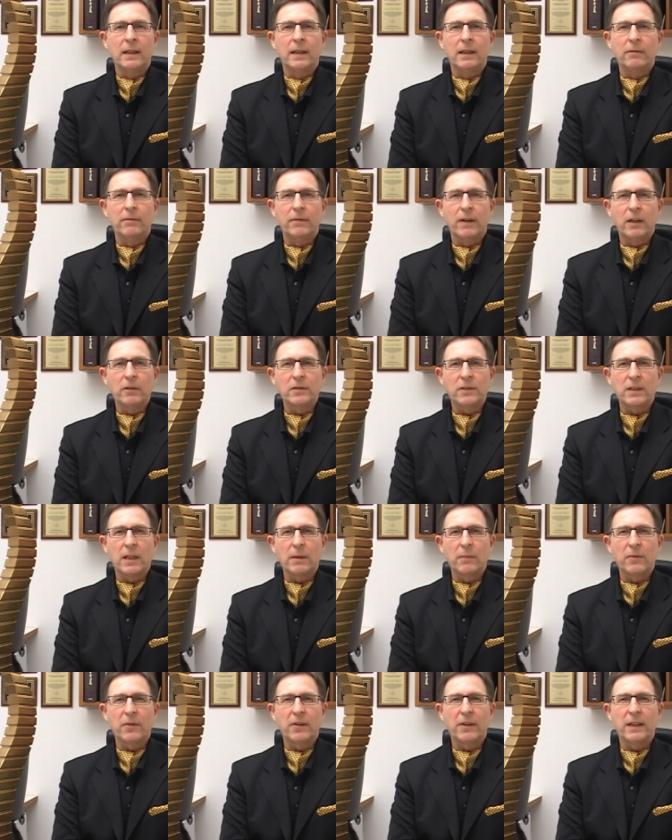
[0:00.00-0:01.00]
I found
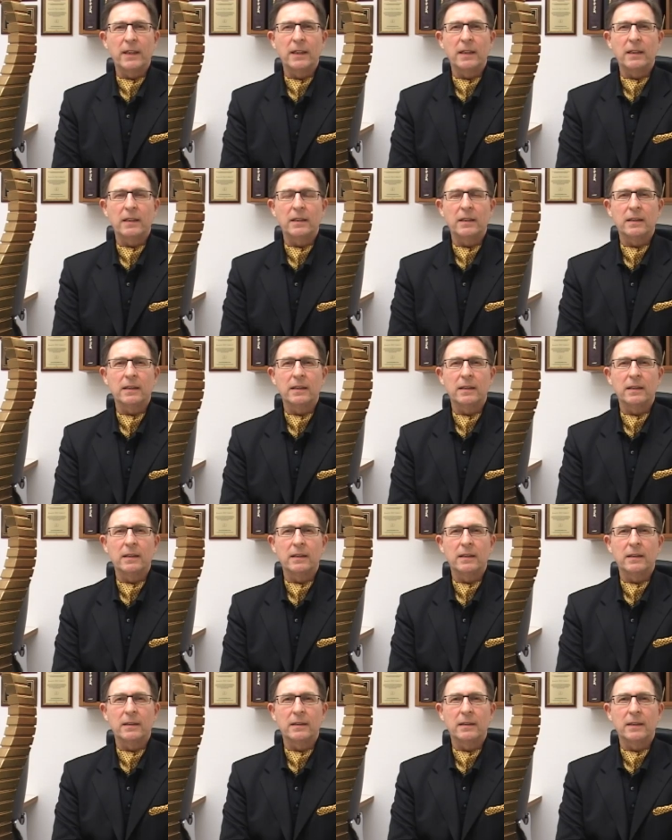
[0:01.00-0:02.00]
something
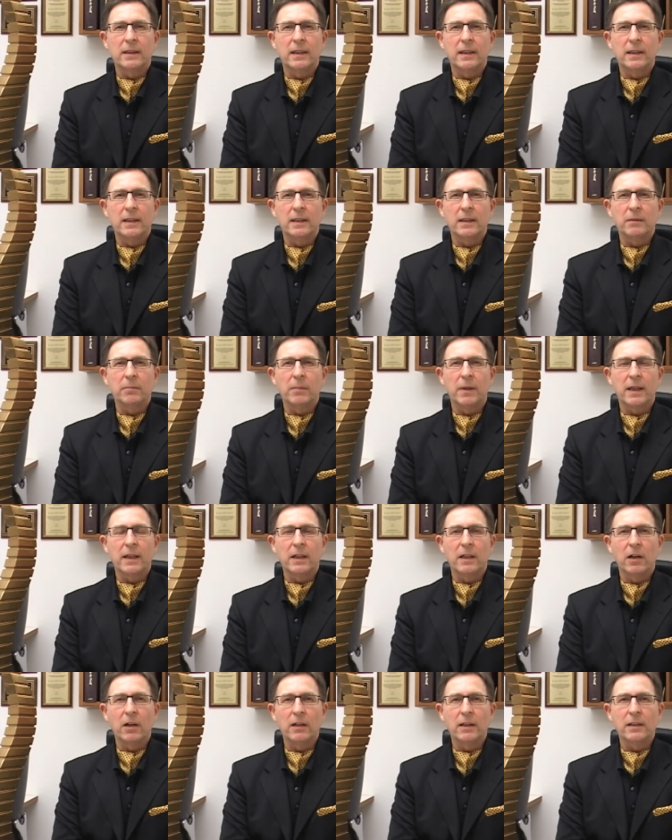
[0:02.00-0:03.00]
uh, that my
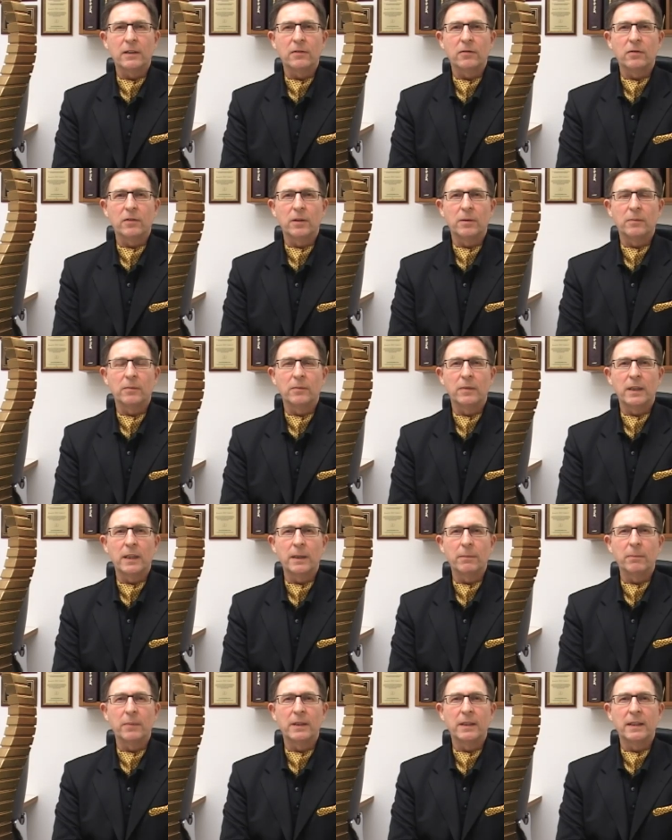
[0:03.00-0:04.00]
colleagues from
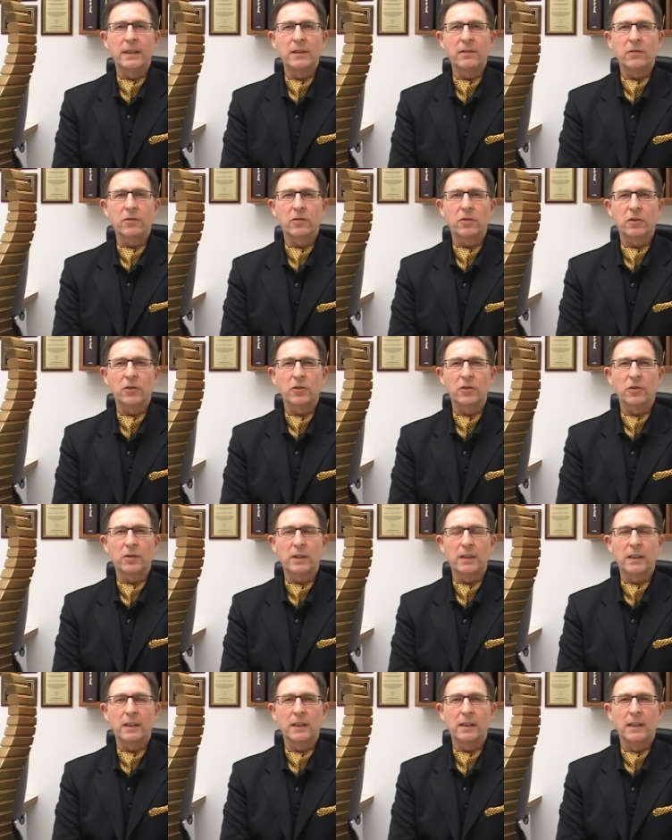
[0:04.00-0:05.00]
hip and knee
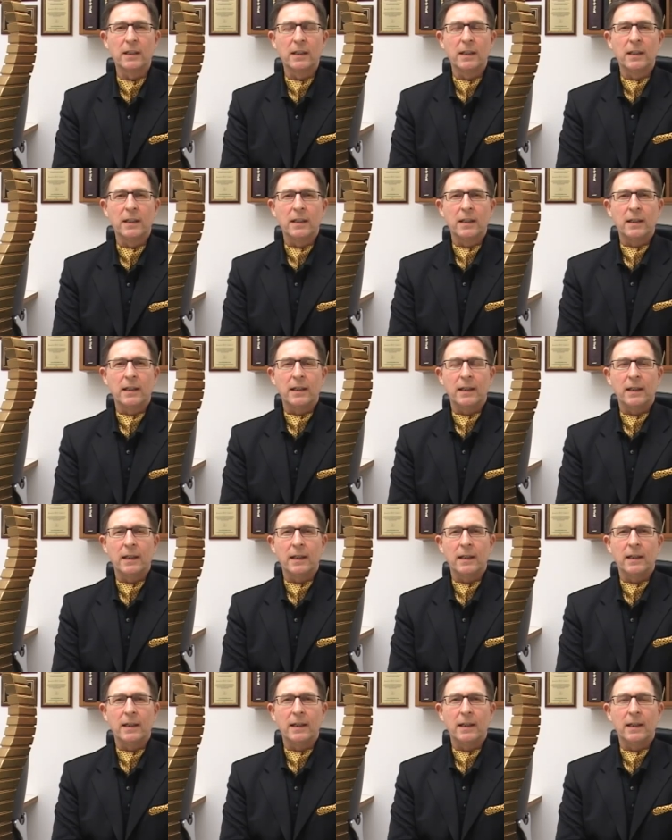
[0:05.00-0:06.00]
surgery uh,
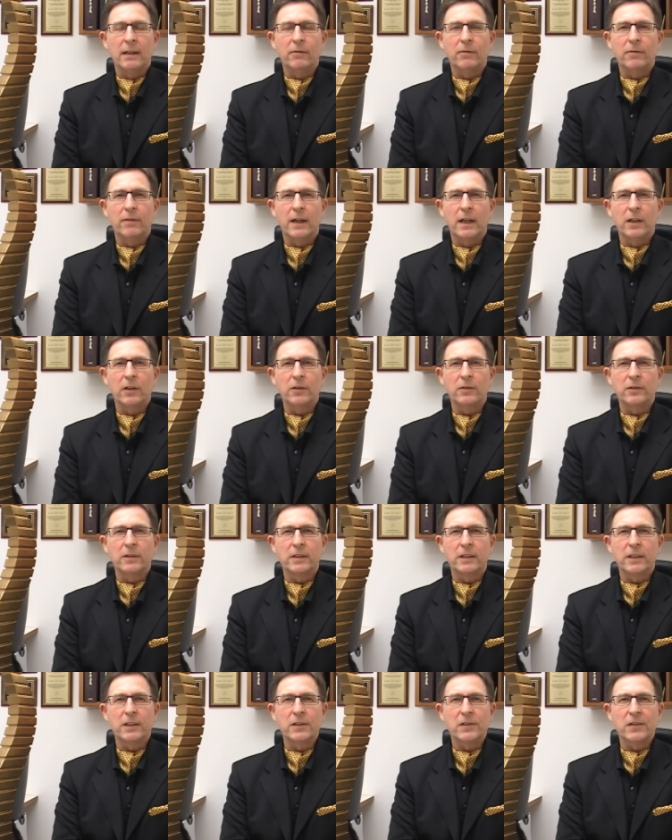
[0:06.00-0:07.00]
have found
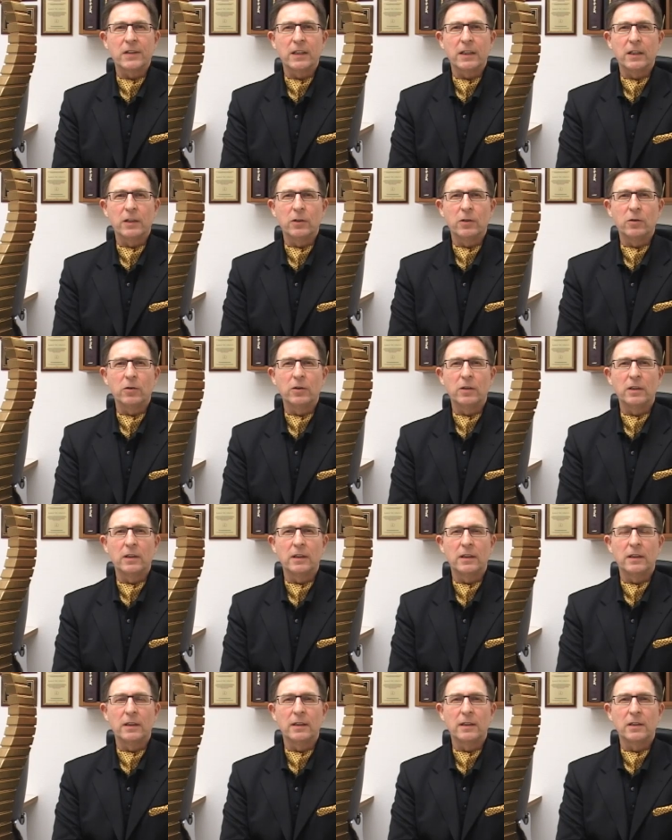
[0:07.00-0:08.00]
years ago,
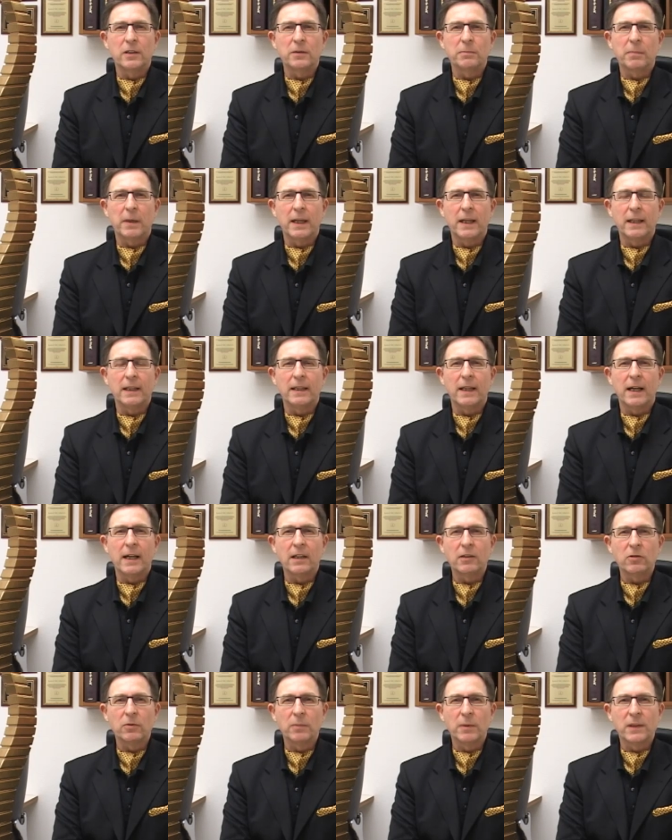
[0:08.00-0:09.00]
uh, spine
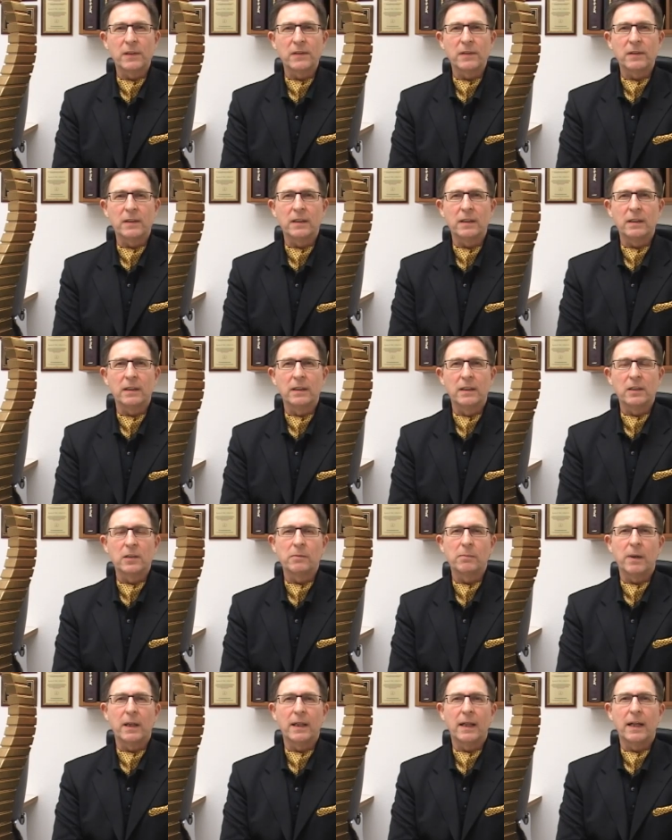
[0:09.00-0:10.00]
arthroplasty.
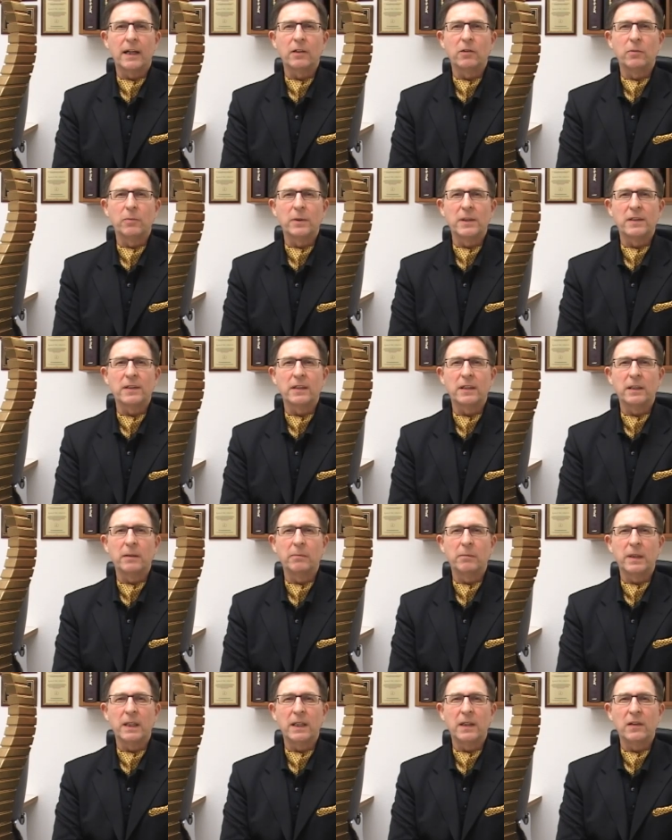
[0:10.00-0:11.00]
Spine arthroplasty
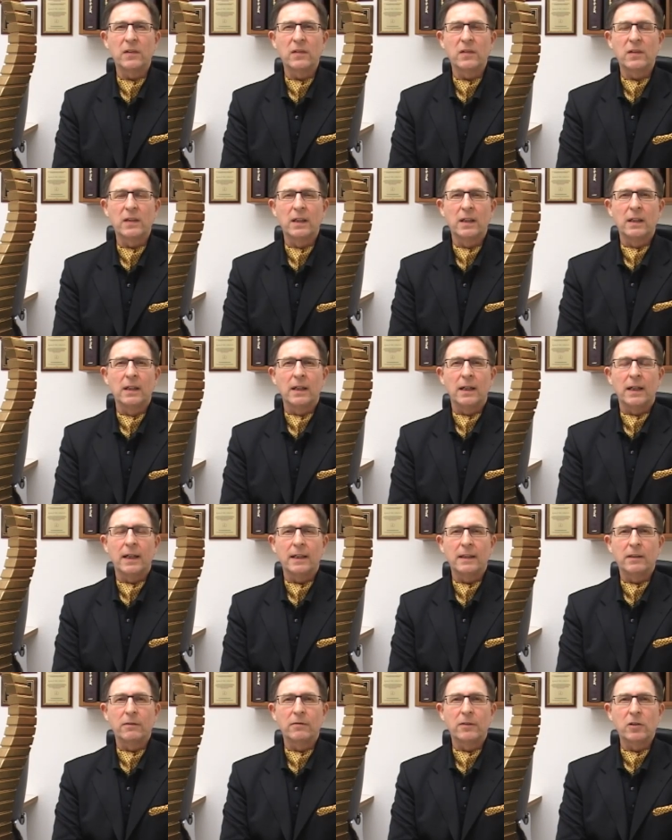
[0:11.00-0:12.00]
means
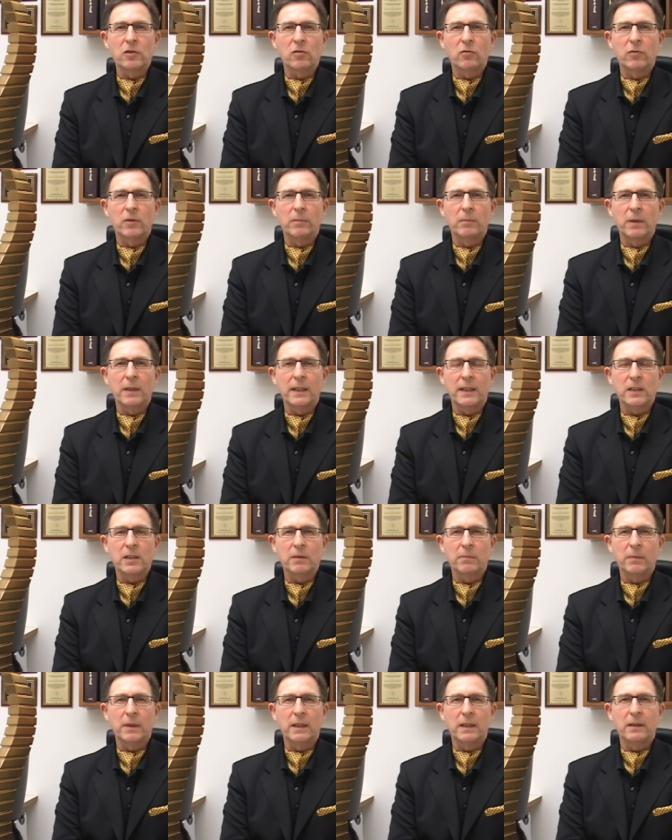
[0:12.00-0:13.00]
artificial
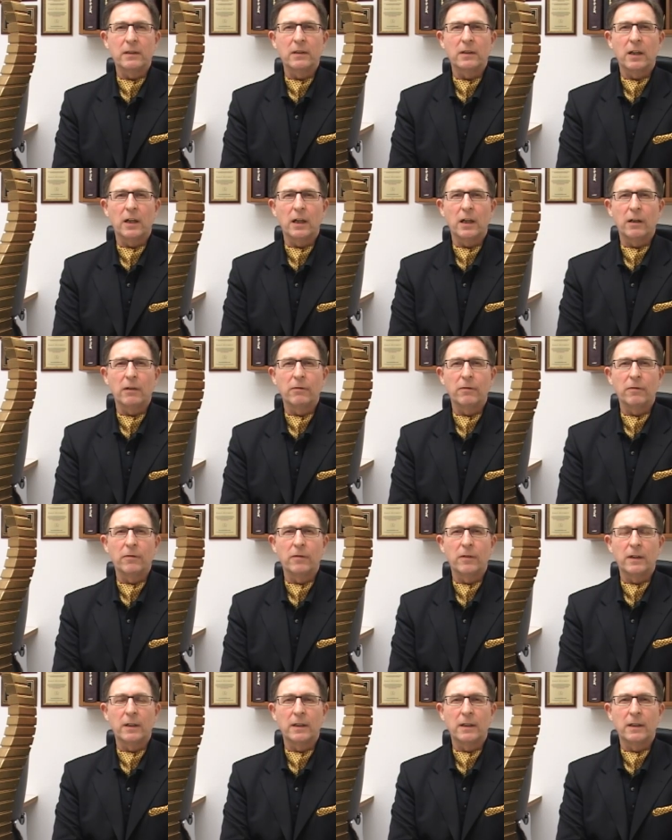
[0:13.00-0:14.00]
replacement
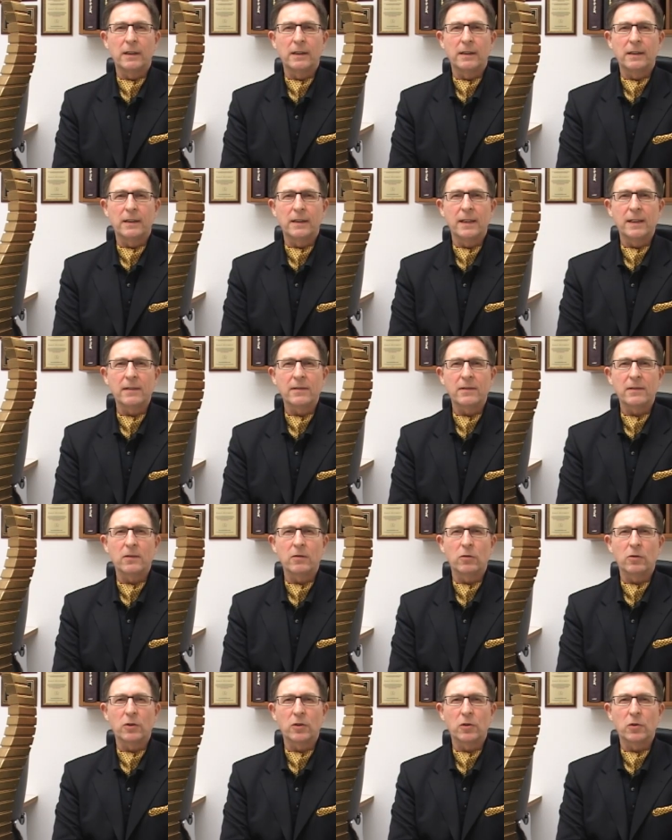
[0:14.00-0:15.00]
of uh, discs
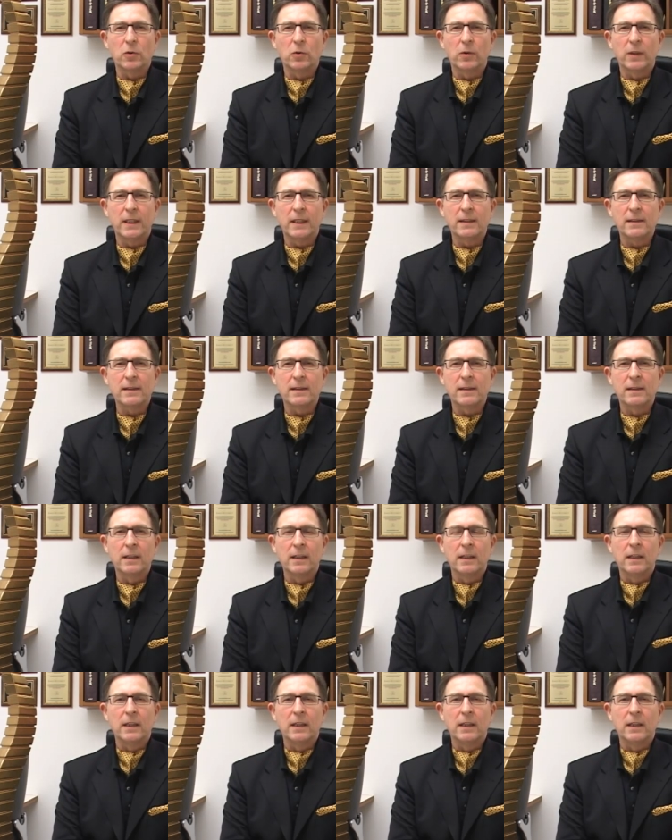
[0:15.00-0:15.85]
or joints